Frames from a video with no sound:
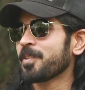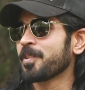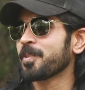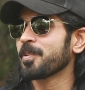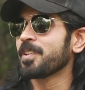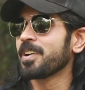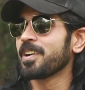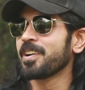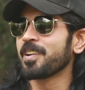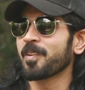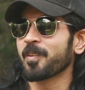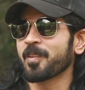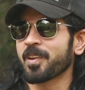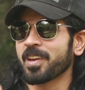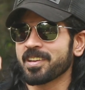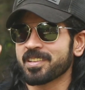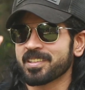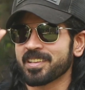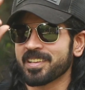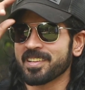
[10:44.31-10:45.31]
to the
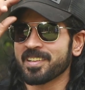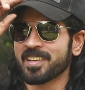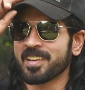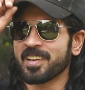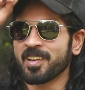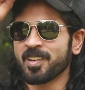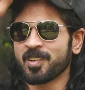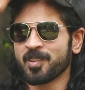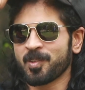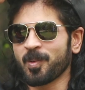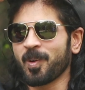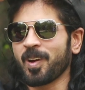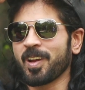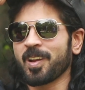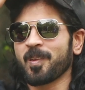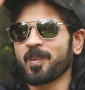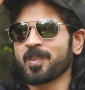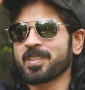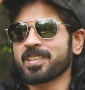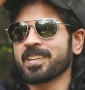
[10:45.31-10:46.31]
location. So I
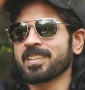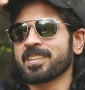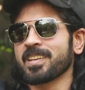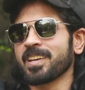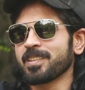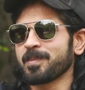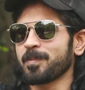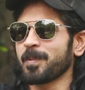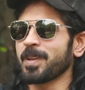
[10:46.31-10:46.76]
lost a chance,